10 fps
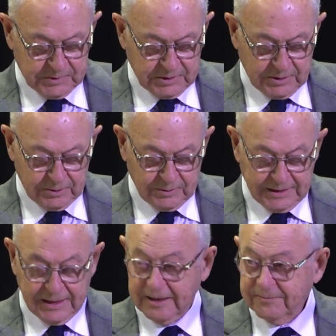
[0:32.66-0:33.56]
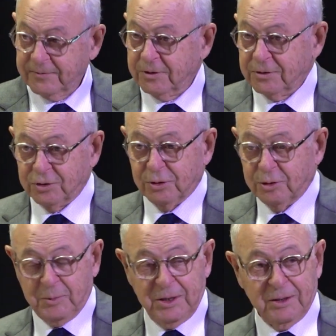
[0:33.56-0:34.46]
so I'd like for you to
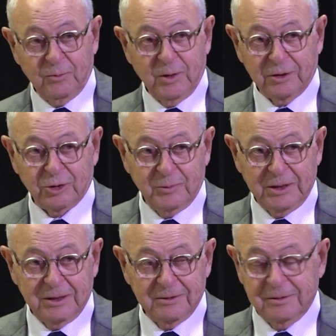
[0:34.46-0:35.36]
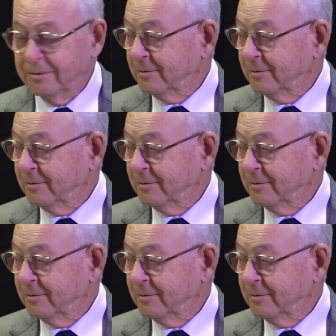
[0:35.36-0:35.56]
join me in welcoming